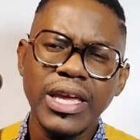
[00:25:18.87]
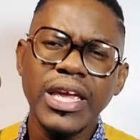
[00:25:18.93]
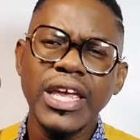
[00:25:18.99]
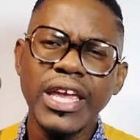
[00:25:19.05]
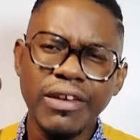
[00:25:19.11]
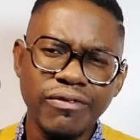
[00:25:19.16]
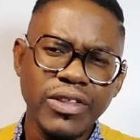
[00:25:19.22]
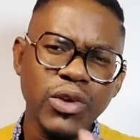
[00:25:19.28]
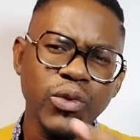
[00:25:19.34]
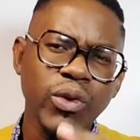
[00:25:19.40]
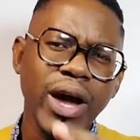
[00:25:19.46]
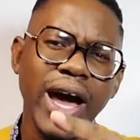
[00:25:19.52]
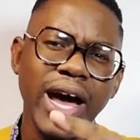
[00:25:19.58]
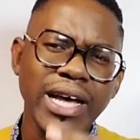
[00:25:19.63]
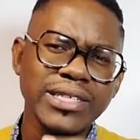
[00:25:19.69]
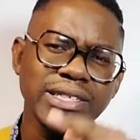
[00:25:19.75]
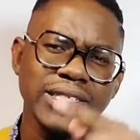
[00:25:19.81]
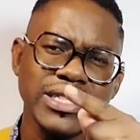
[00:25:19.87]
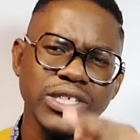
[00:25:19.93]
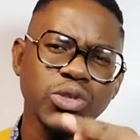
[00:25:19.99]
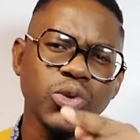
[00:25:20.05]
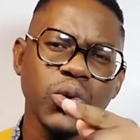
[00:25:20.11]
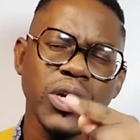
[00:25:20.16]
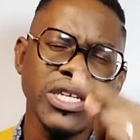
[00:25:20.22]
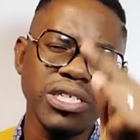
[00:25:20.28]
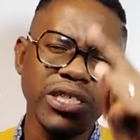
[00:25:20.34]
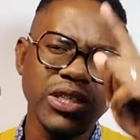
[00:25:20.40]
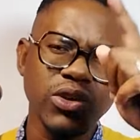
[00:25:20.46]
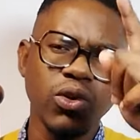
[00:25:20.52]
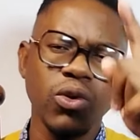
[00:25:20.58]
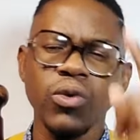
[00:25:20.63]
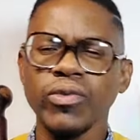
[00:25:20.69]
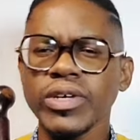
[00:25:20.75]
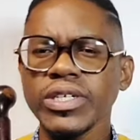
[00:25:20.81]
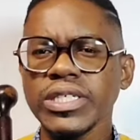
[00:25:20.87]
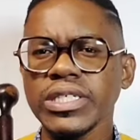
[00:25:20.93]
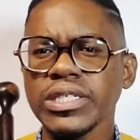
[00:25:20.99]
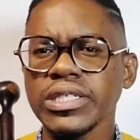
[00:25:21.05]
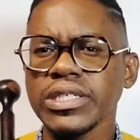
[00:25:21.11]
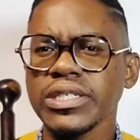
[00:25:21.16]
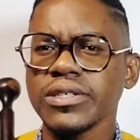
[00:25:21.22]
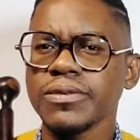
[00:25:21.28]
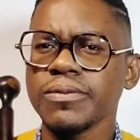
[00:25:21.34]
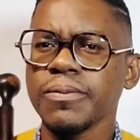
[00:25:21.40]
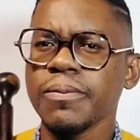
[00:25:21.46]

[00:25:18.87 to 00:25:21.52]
if they were asked this question overseas?